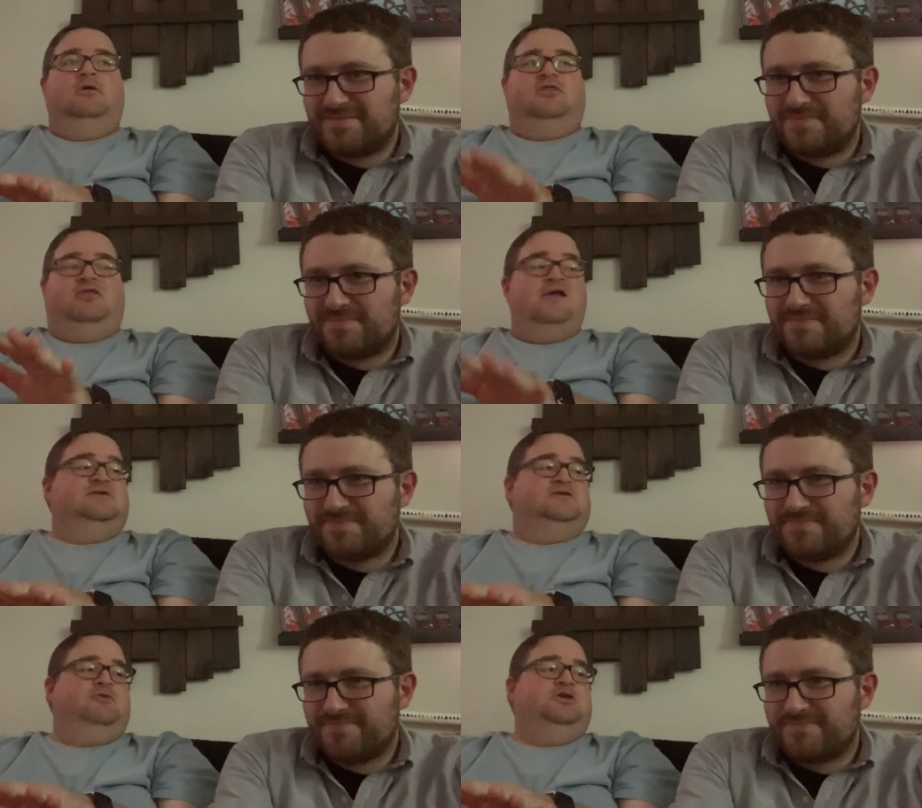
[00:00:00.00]

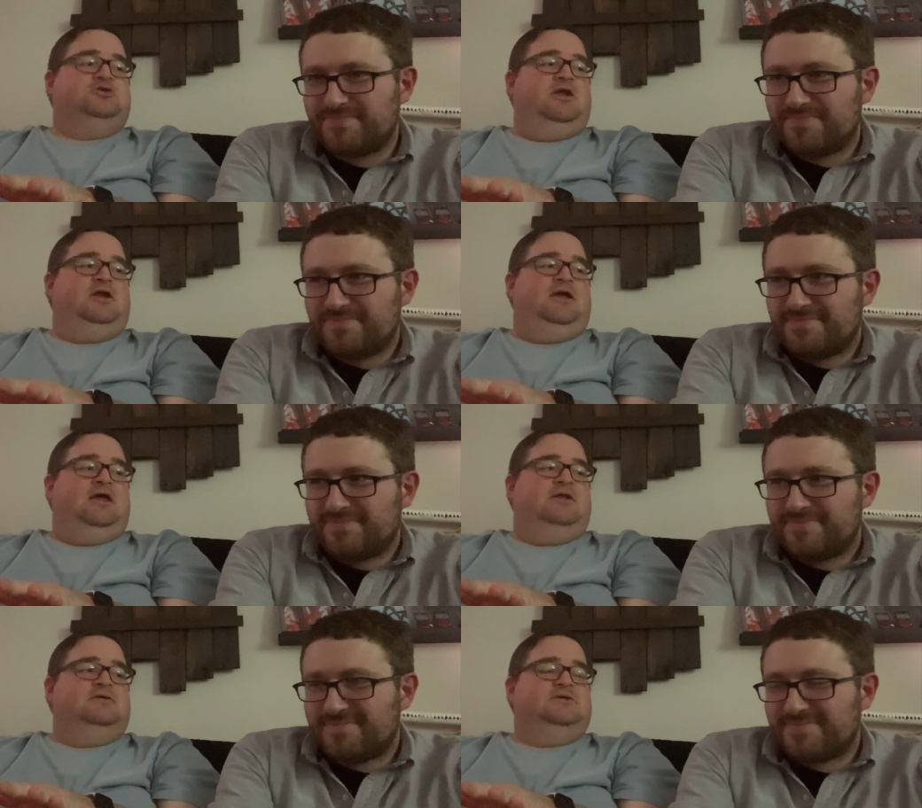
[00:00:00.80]
Speaker 1: things that we traded
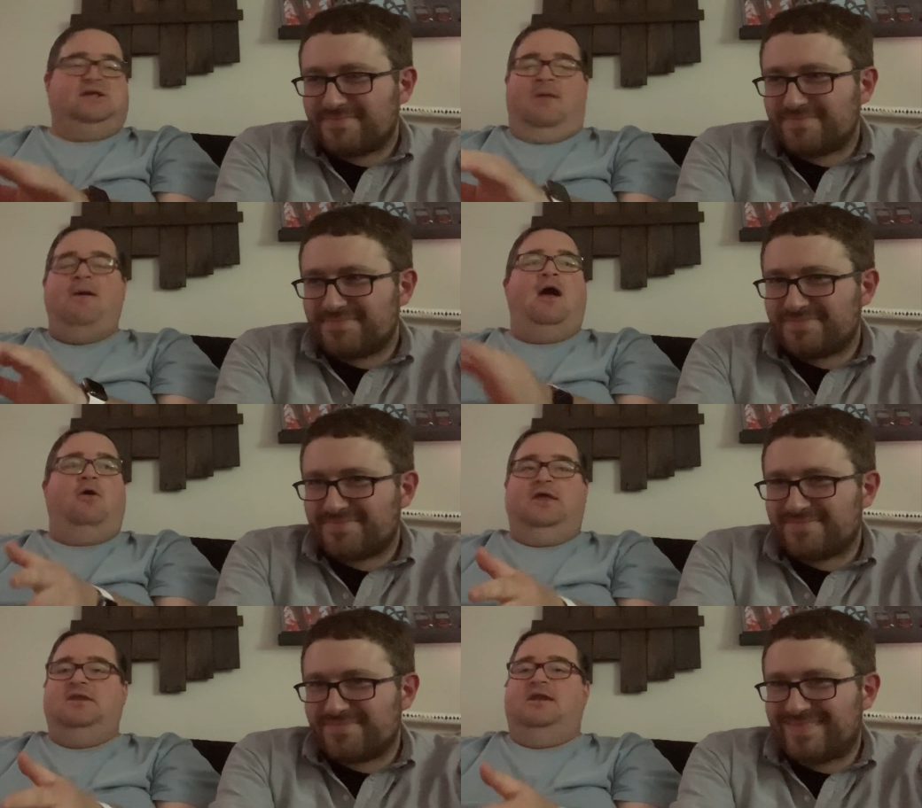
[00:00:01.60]
in,
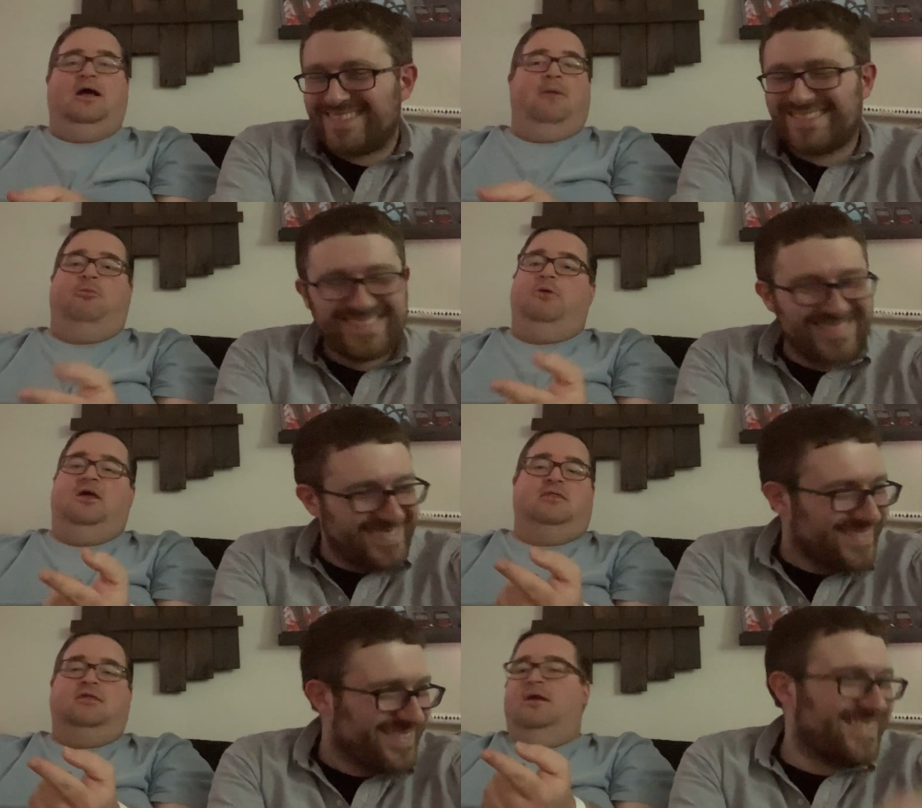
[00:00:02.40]
somehow ended up
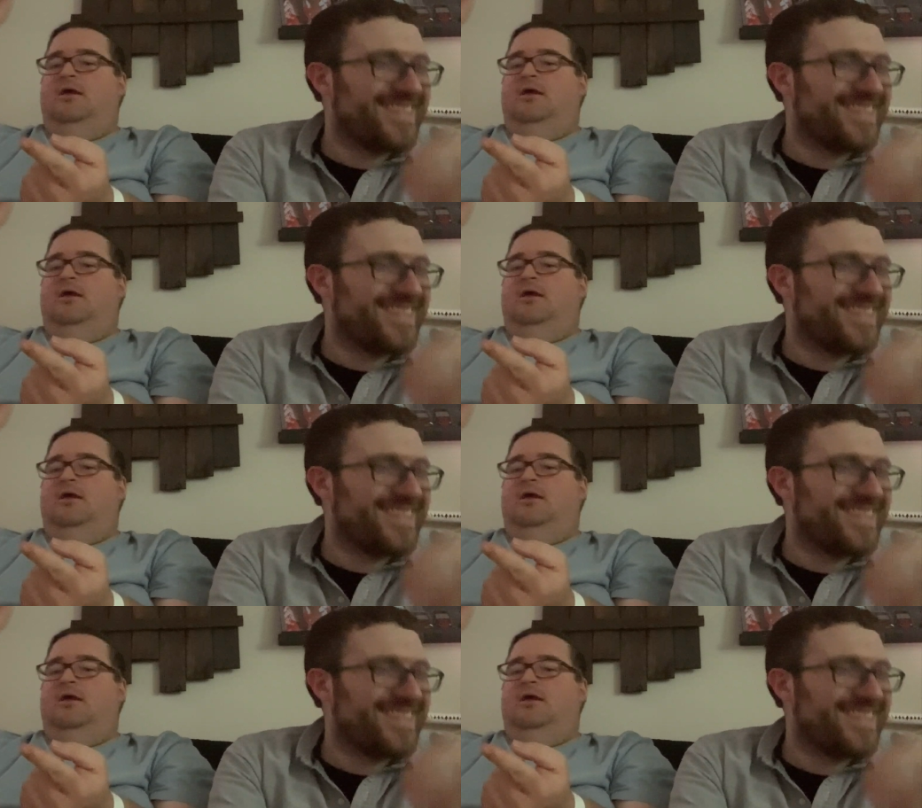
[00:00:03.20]
with